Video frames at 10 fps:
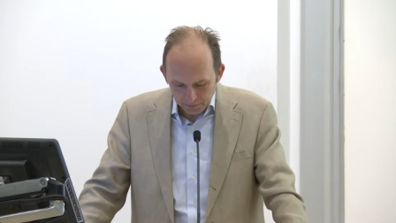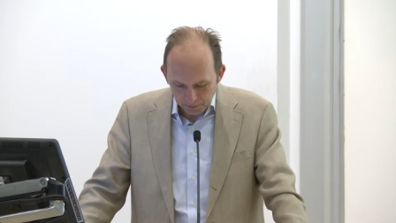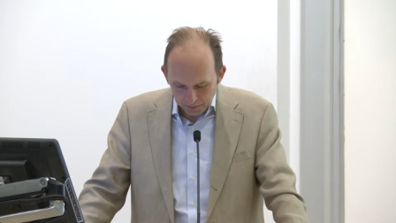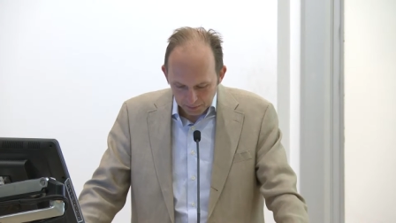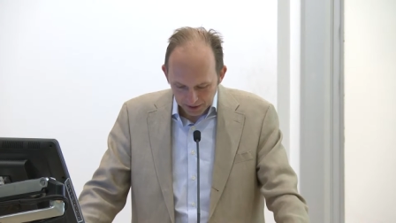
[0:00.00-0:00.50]

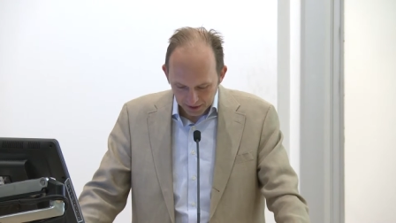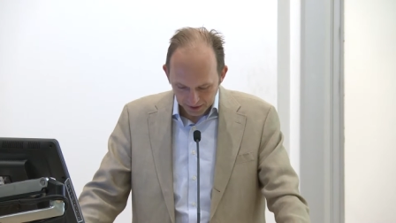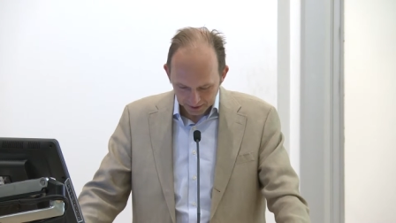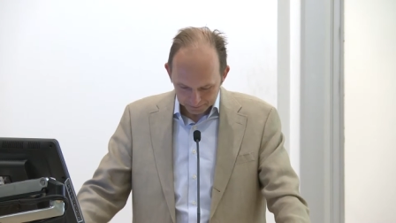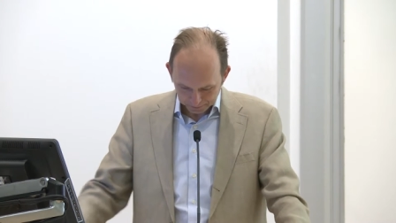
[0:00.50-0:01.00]
from the
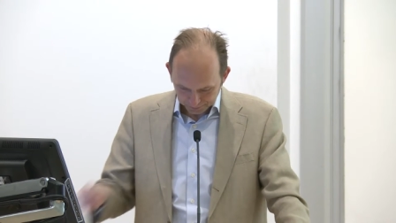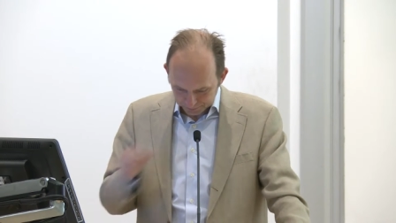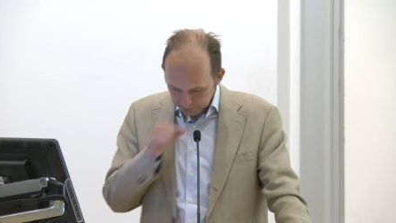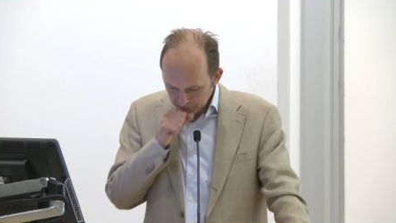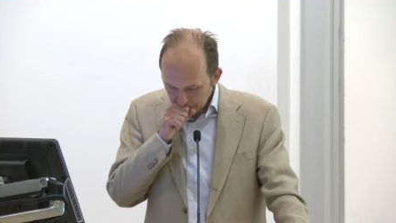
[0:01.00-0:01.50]
beginning.
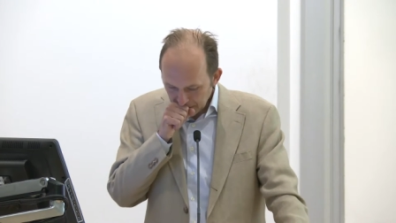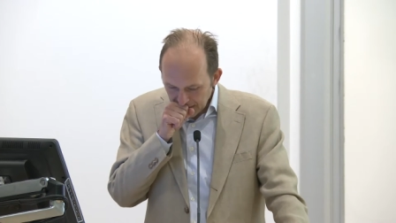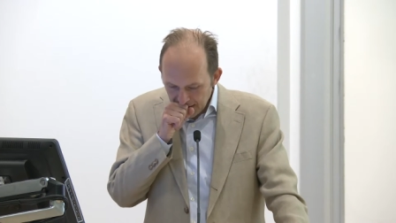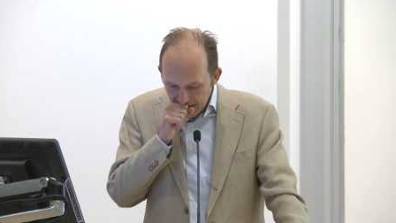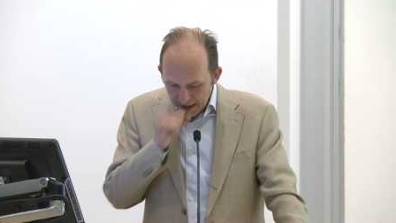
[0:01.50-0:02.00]

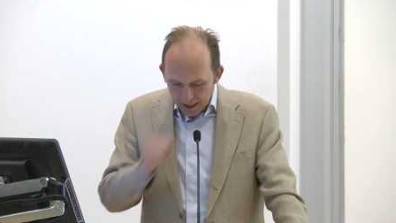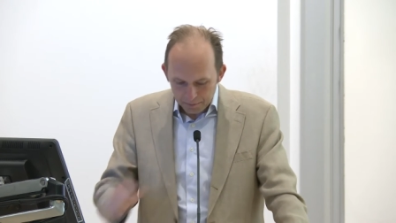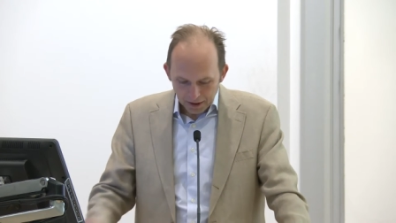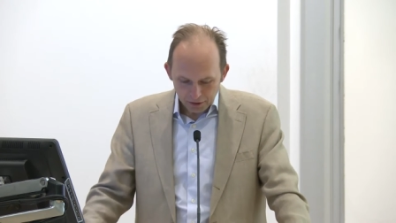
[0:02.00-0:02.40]
Uh, my